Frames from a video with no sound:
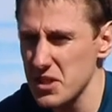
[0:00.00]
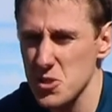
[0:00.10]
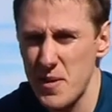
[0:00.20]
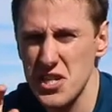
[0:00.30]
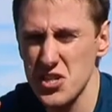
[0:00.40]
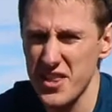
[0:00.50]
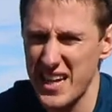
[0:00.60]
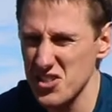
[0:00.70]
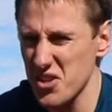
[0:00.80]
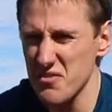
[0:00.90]
especially
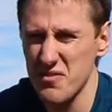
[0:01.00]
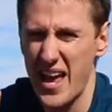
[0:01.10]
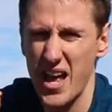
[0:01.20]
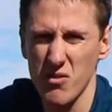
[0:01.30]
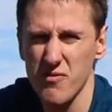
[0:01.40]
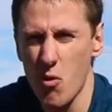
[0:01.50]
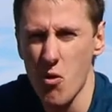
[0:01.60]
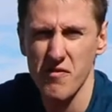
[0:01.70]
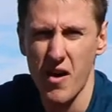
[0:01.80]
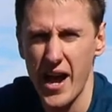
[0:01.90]
that sort of
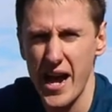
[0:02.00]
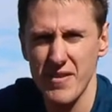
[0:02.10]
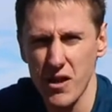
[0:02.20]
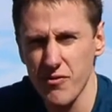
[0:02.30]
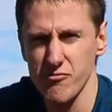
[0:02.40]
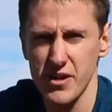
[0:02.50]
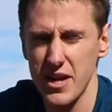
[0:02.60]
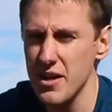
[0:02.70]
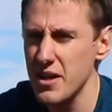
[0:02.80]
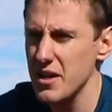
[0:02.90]
L4, 5,
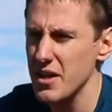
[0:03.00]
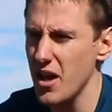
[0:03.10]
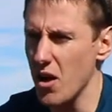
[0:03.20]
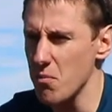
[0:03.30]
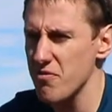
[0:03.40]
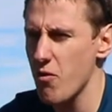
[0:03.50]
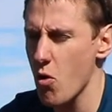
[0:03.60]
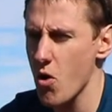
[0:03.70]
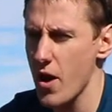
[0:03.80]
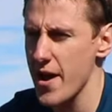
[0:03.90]
L3, um,
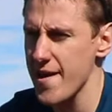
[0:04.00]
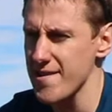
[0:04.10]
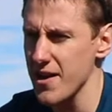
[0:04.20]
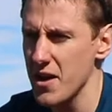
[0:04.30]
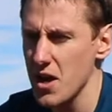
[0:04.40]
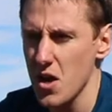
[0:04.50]
4 area,